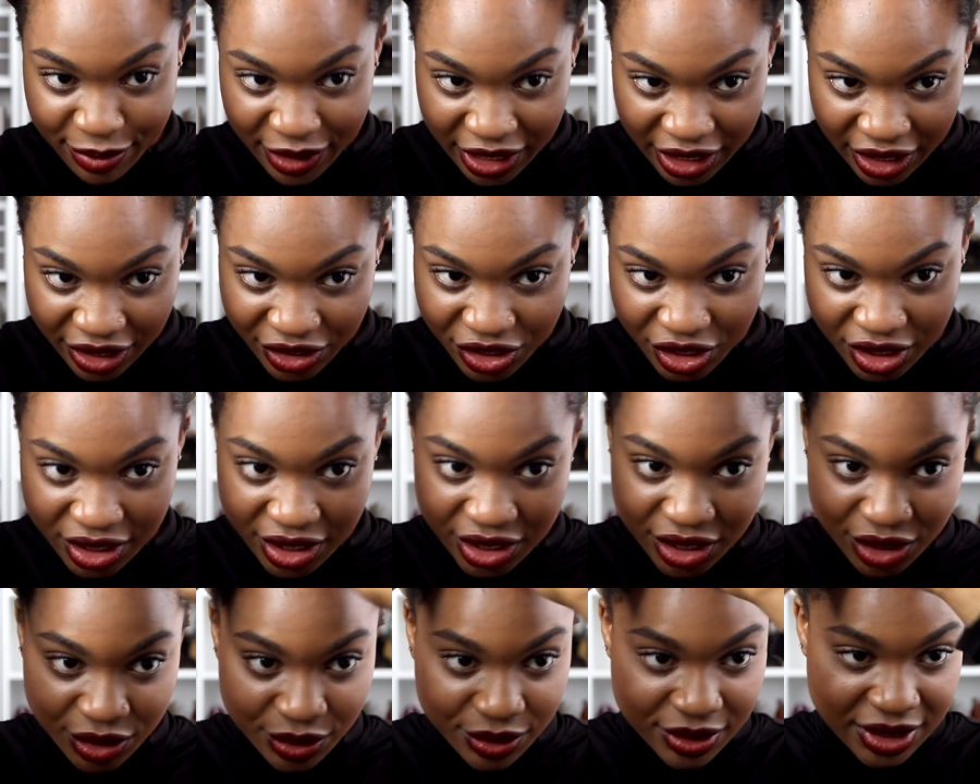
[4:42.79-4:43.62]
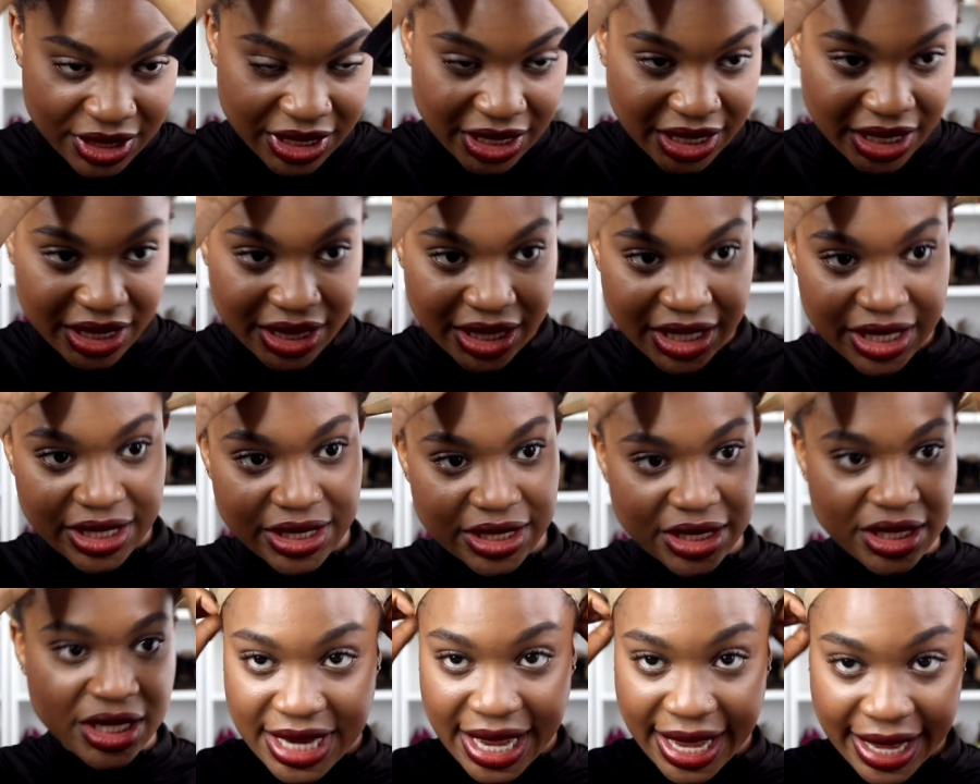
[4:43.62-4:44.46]
been just using
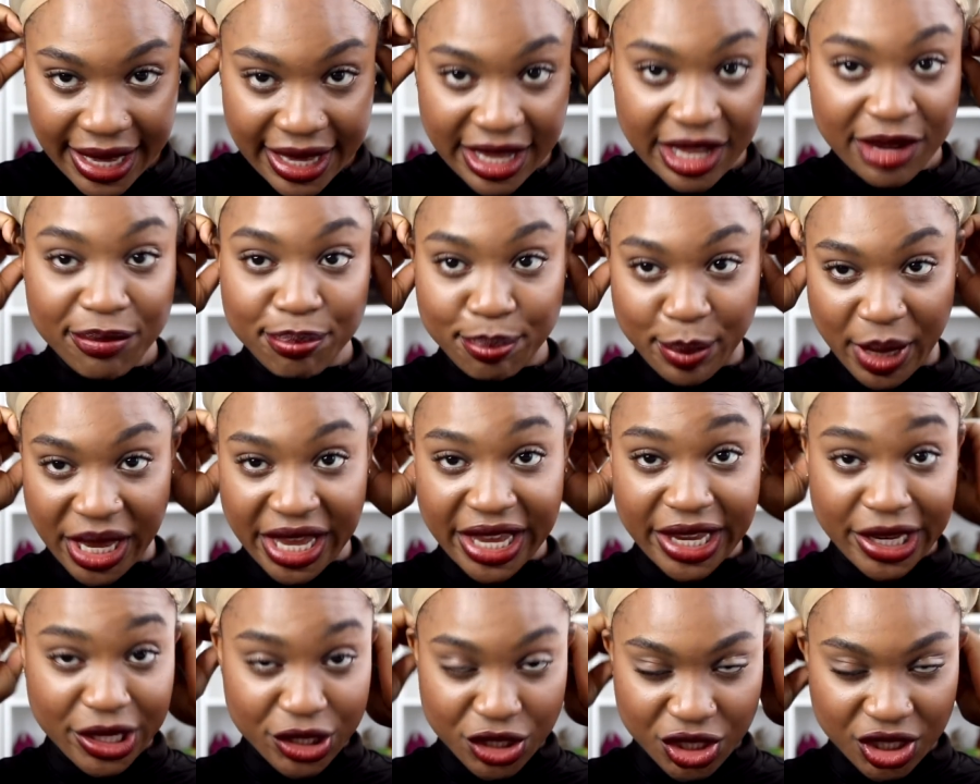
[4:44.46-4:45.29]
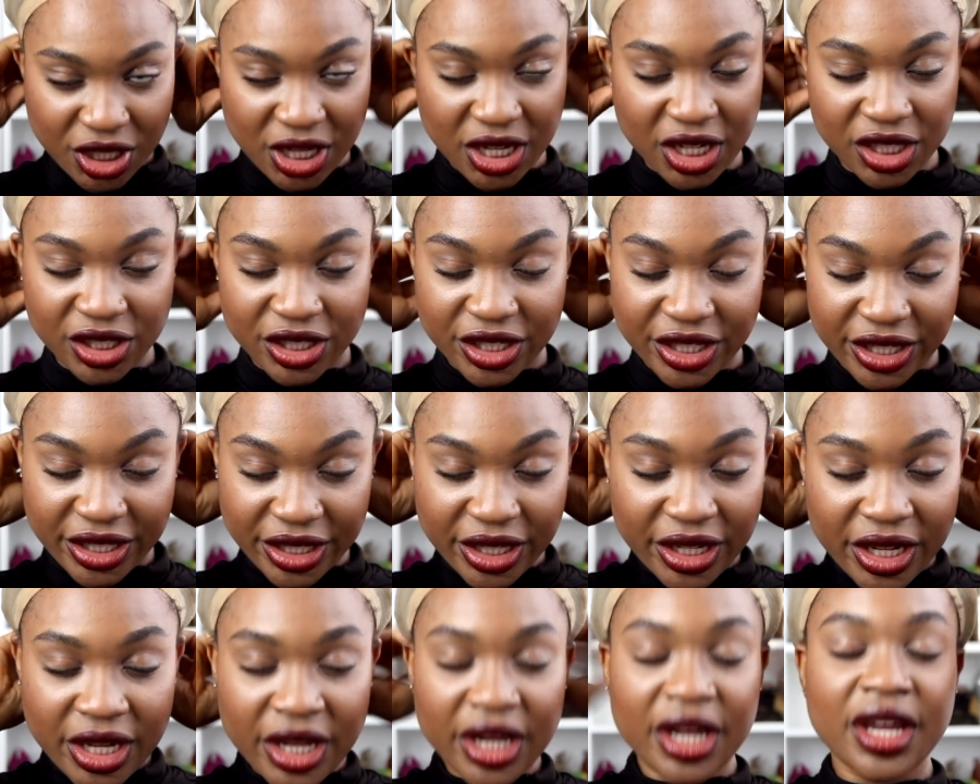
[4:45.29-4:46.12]
this tan beige colored